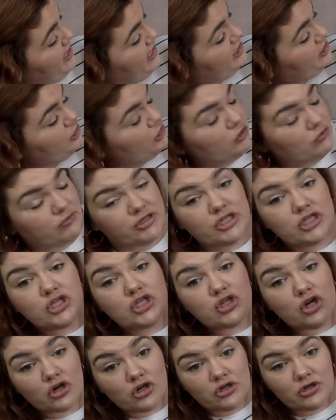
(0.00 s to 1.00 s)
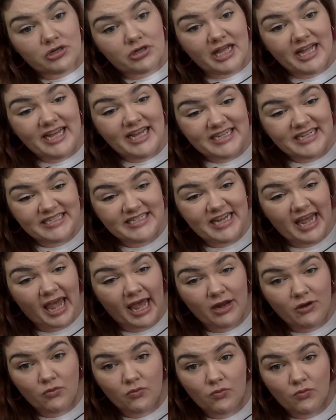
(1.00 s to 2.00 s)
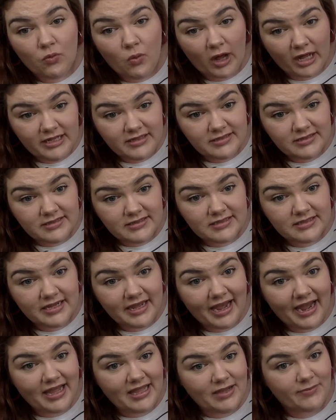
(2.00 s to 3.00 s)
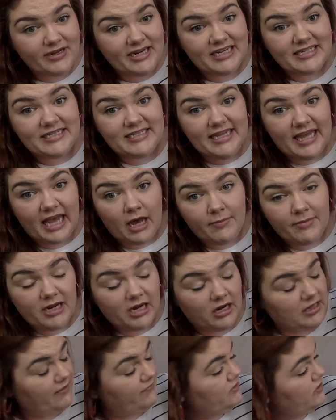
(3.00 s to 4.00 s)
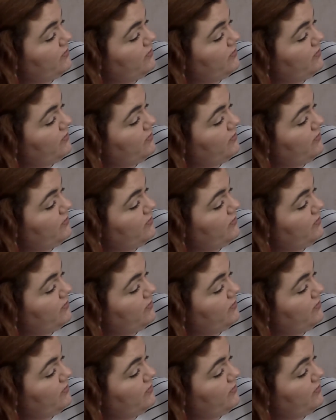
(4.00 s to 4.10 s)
need to circle 10 ones, and then we need to see how many are left